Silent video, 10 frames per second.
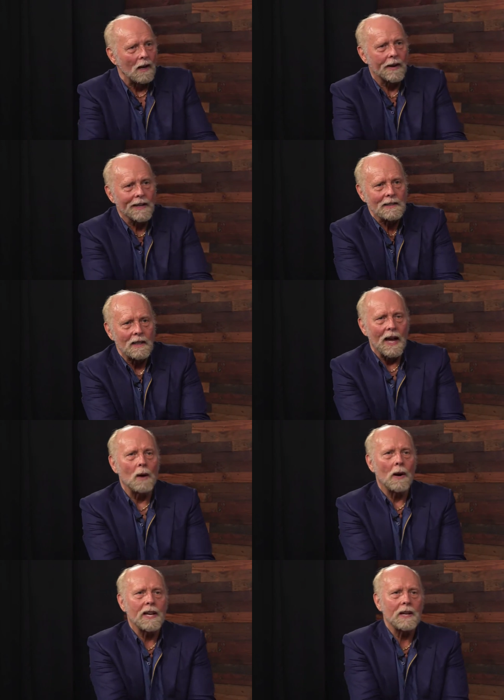yes. Okay.
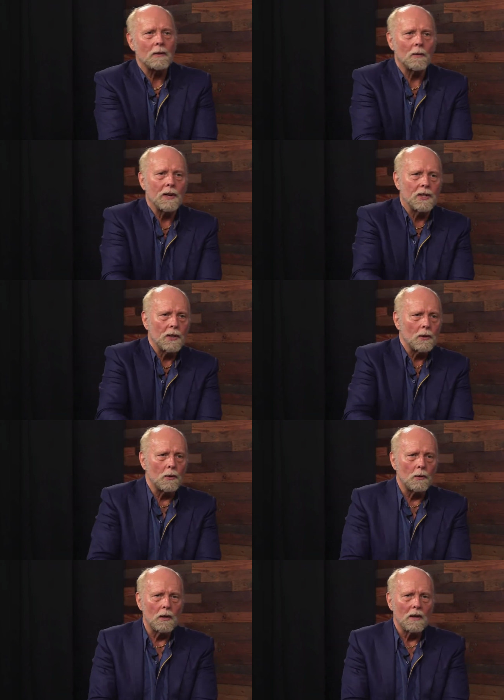And what he would
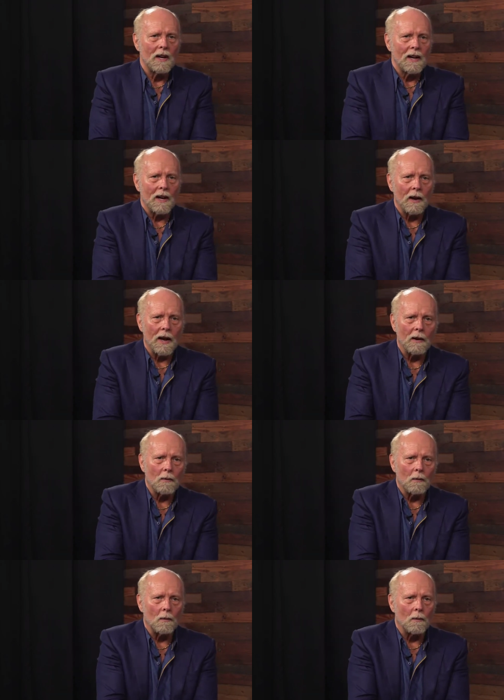do,
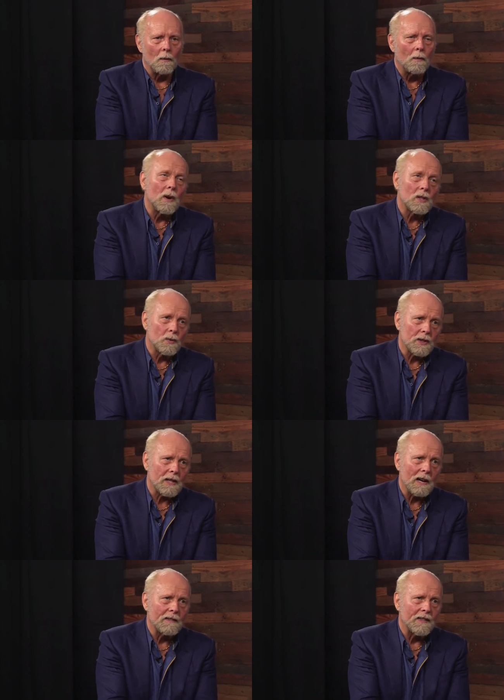and which was
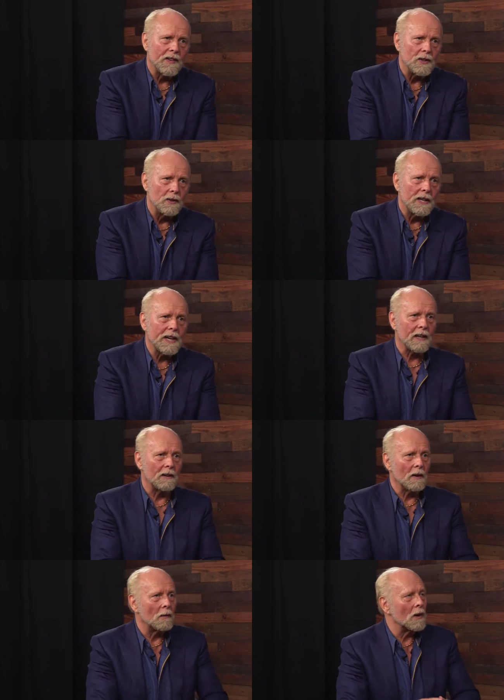kind of unique
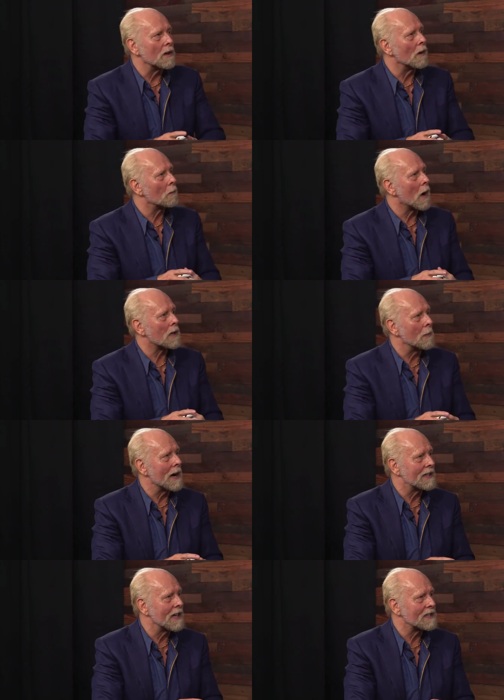and brought to
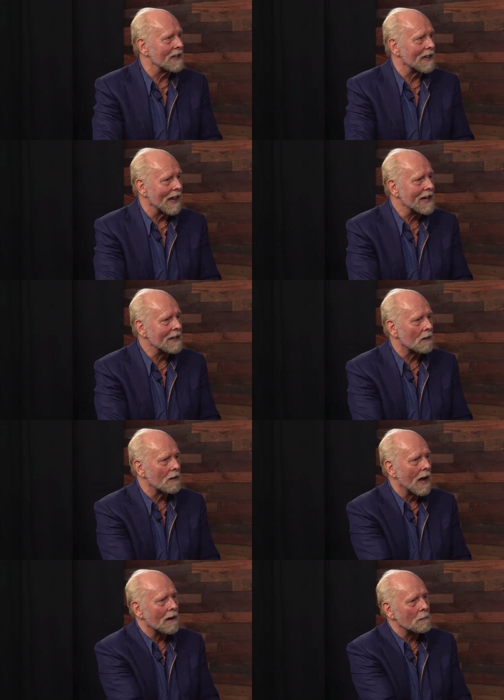my attention
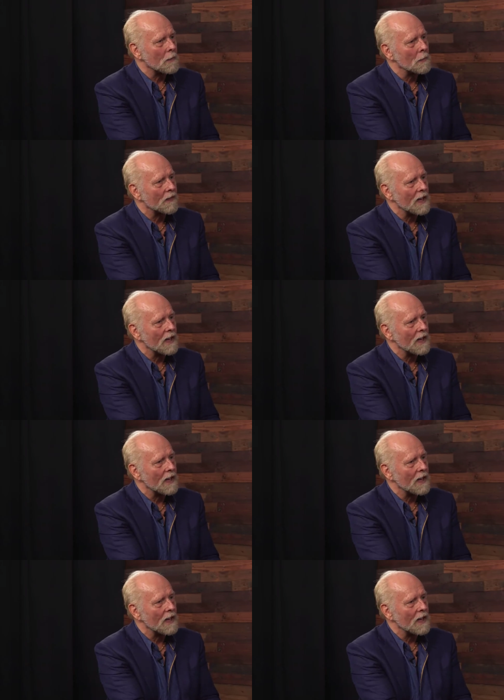later, had him to me